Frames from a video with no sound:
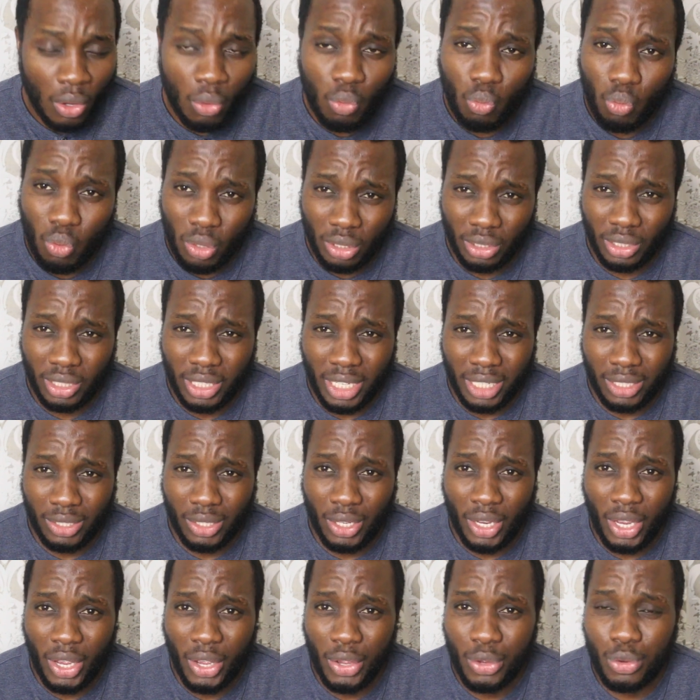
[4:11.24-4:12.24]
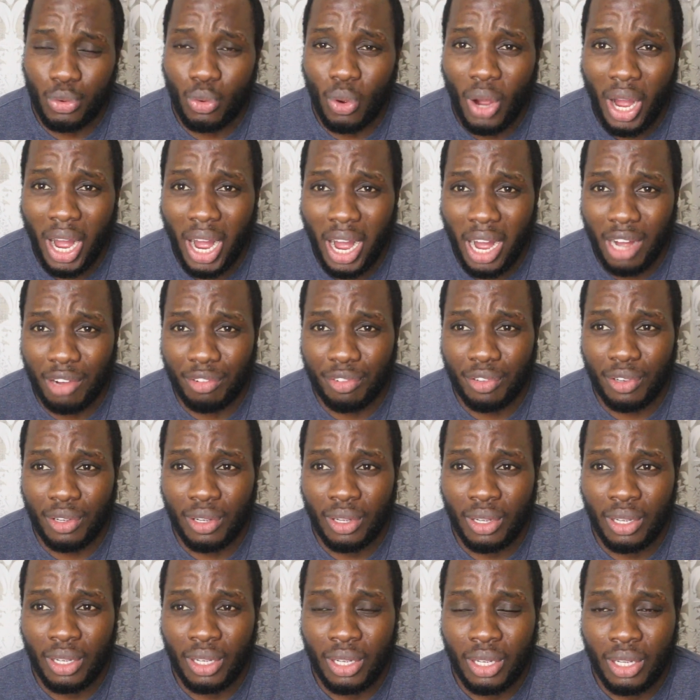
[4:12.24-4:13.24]
once that you have
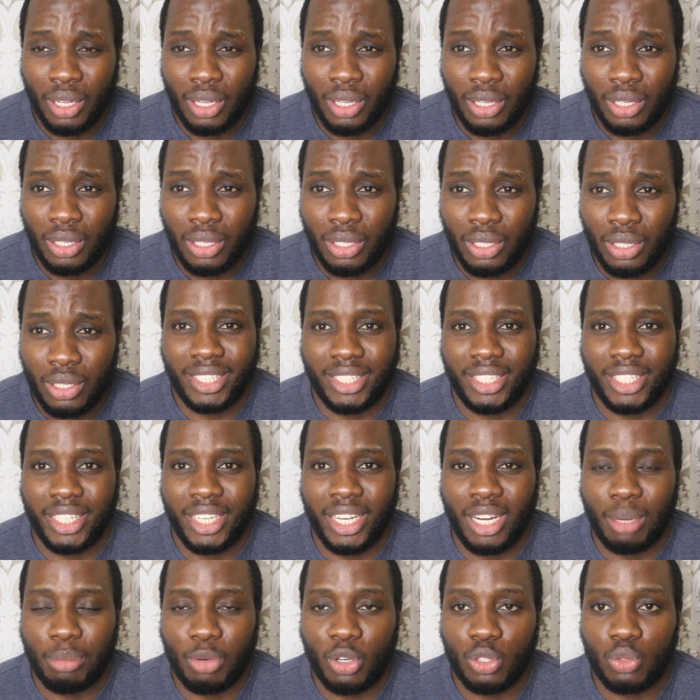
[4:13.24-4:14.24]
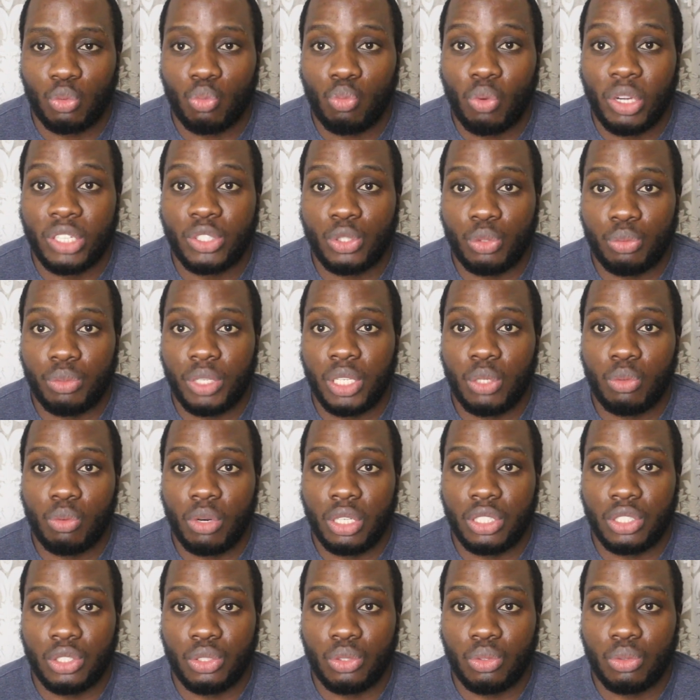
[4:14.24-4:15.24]
idea about what you really
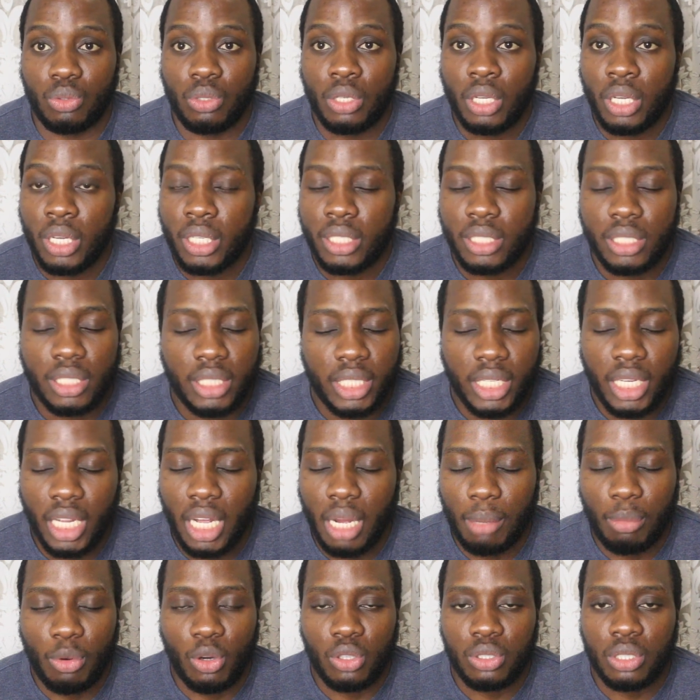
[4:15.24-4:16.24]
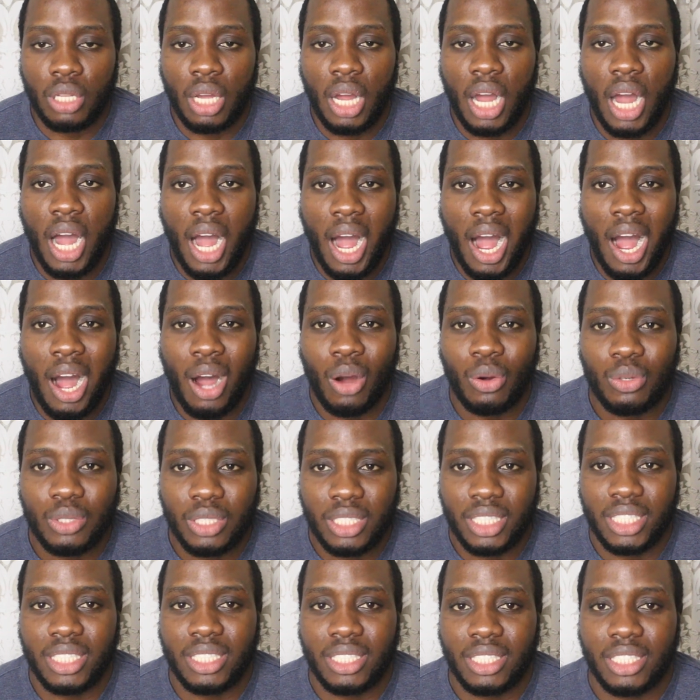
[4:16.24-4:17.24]
want to do, think about how
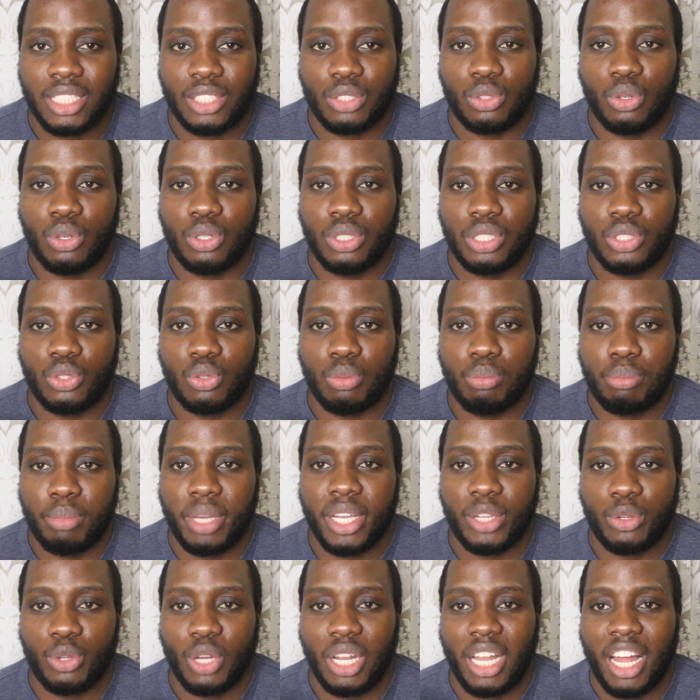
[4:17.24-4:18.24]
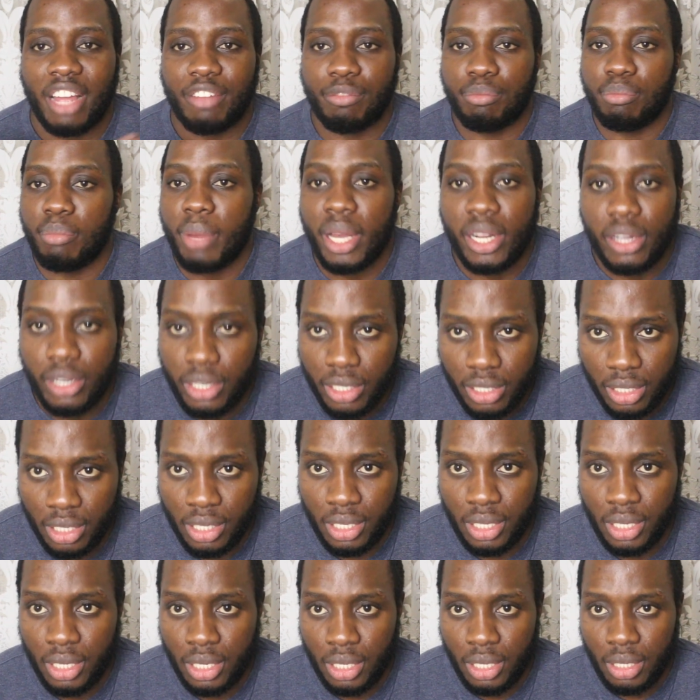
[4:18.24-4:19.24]
this is going to make your life better,
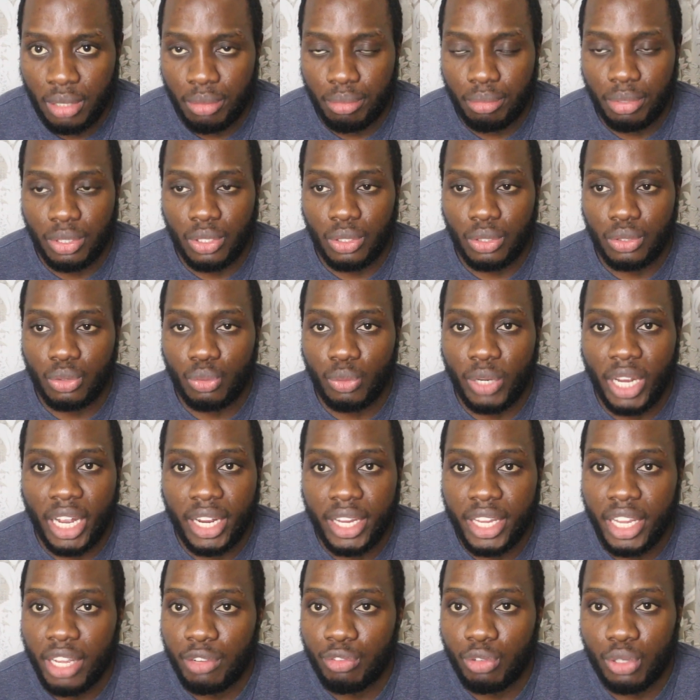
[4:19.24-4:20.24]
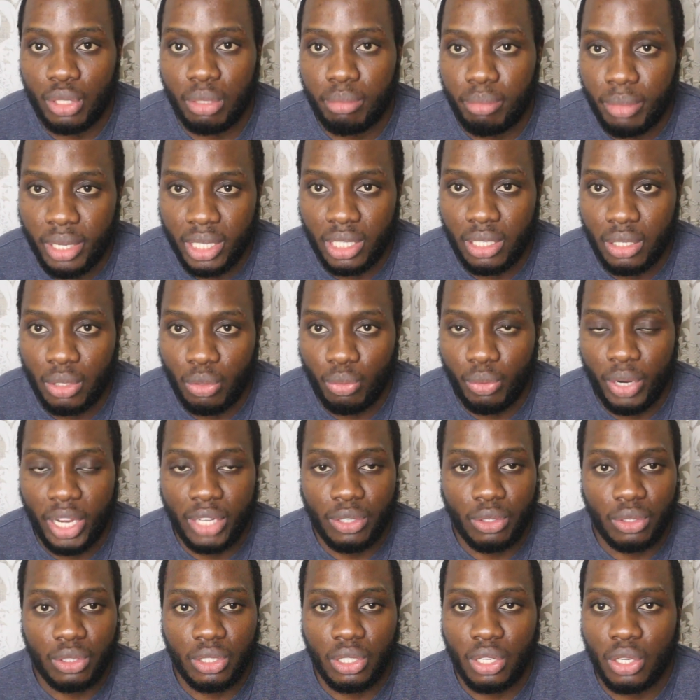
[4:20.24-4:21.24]
because we are here for the better. We are
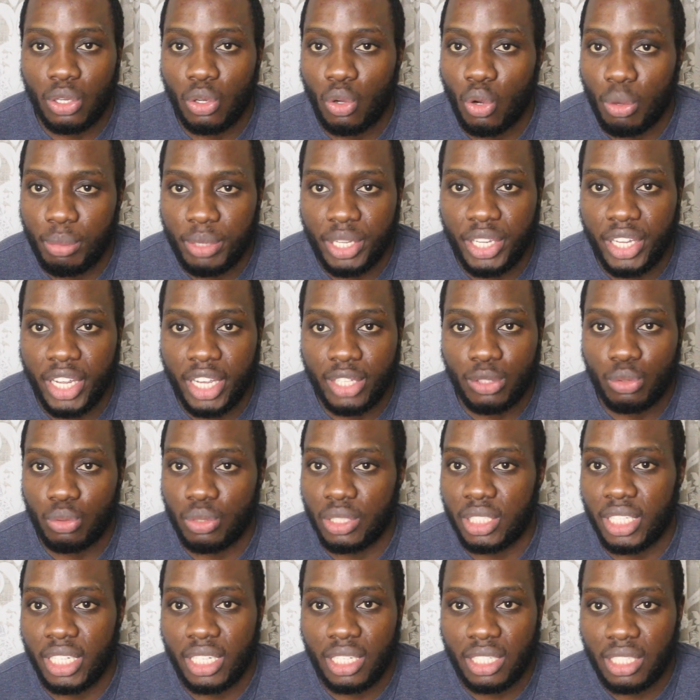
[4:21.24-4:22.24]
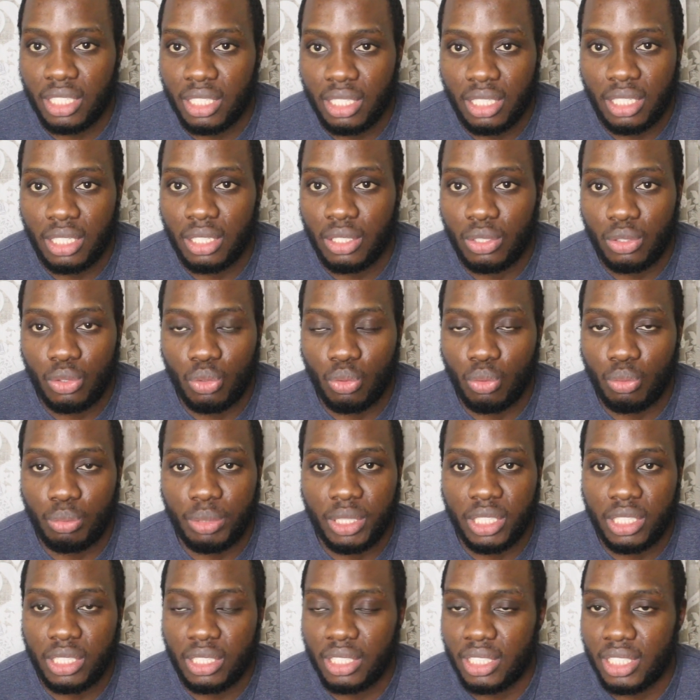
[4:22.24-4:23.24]
not coming here to
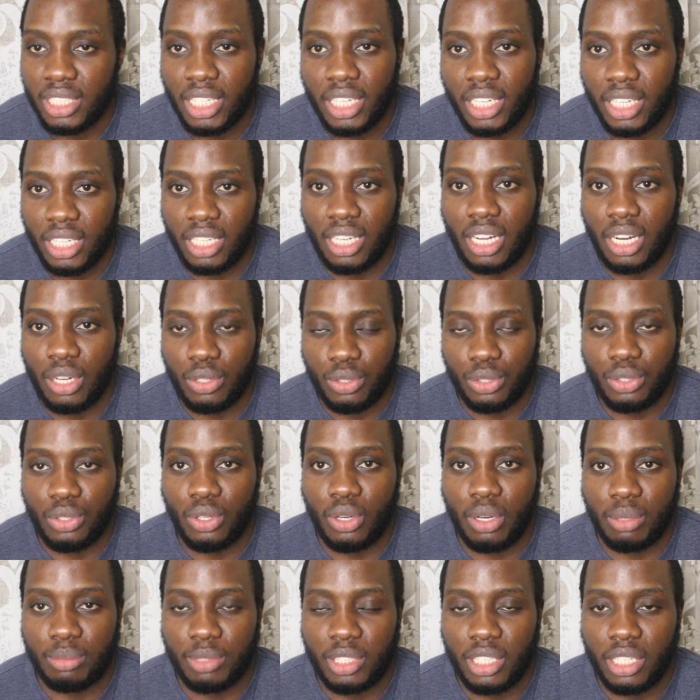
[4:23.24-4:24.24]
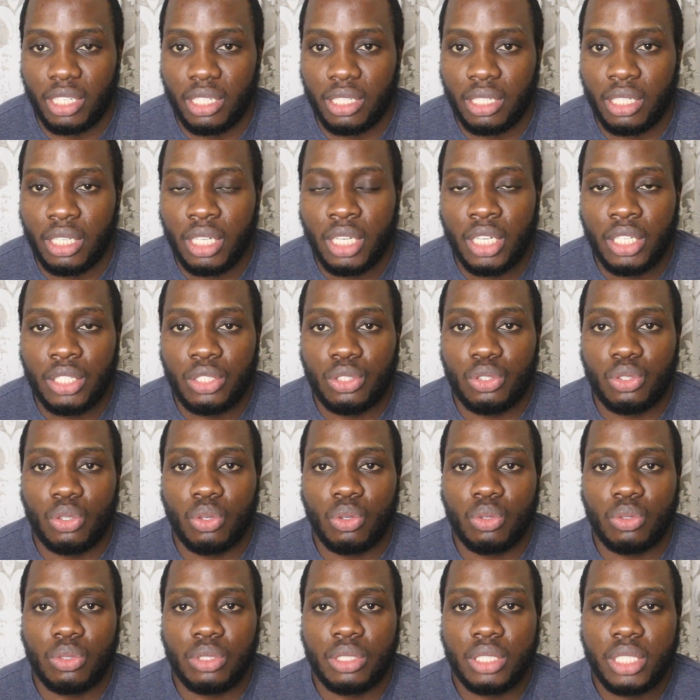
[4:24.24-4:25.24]
be sinking down, you know what I'm saying?
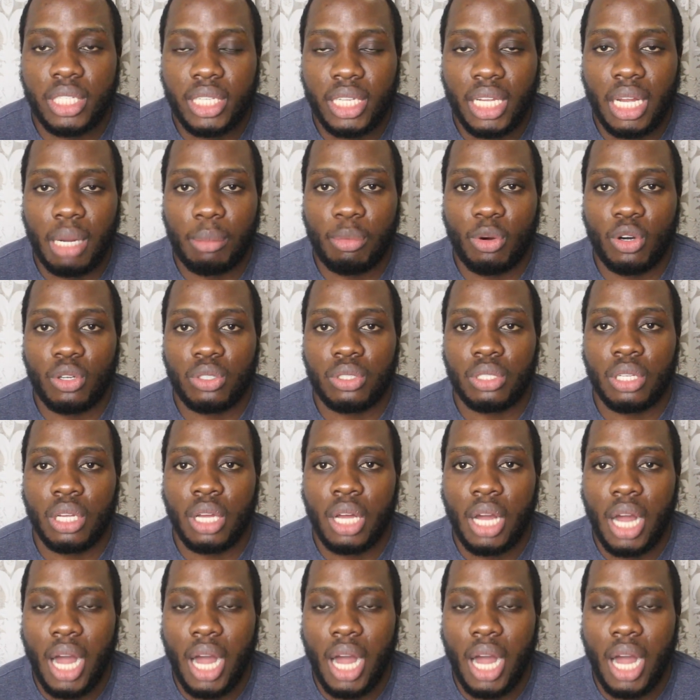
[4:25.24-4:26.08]
So think about